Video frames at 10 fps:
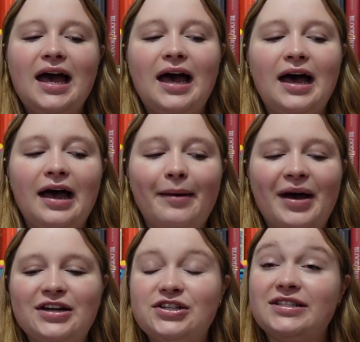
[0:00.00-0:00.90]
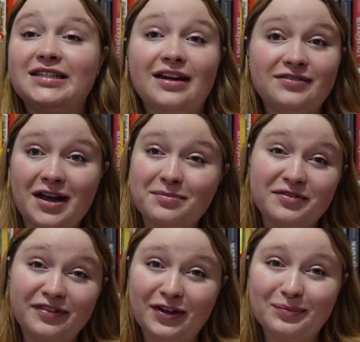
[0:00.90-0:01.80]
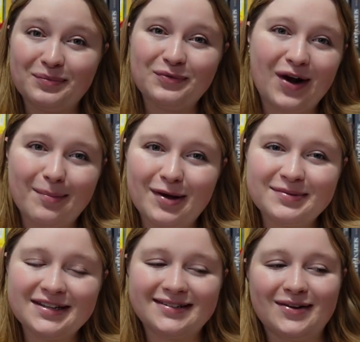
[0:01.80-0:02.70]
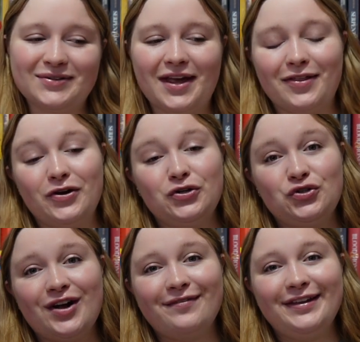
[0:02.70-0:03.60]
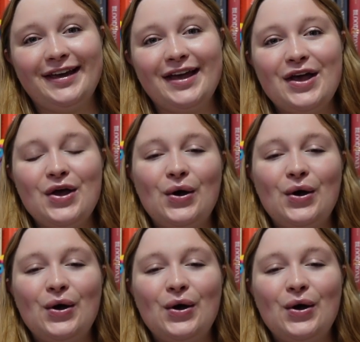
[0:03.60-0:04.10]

Um, I just didn't have time to film wrap-ups because I was either traveling